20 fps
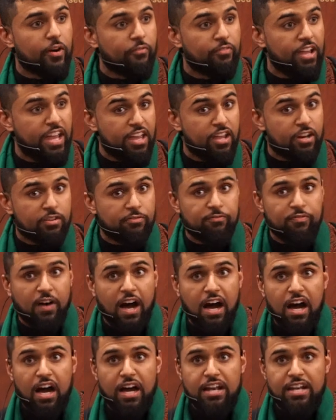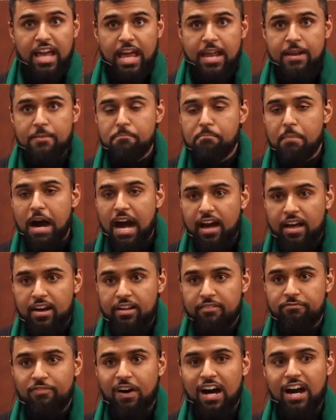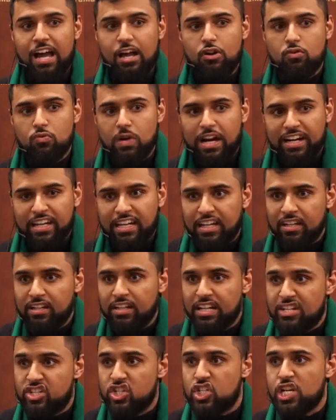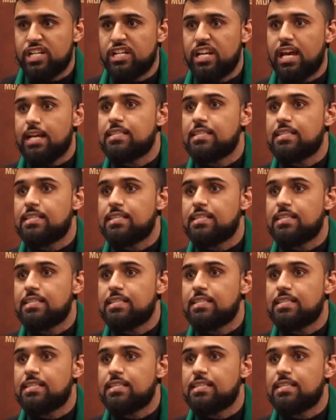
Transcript: of irfan and ma'rifah and recognition